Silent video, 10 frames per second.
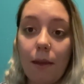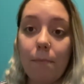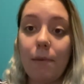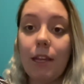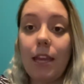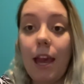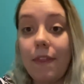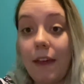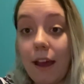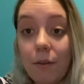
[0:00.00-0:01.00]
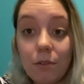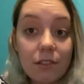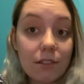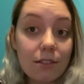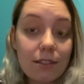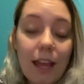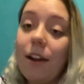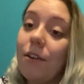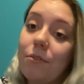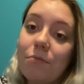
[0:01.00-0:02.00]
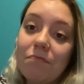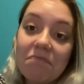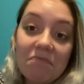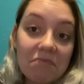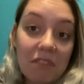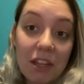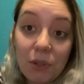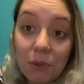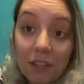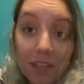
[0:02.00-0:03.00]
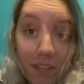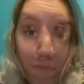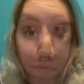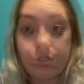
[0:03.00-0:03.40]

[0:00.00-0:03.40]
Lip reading: But yeah, that was how I told him.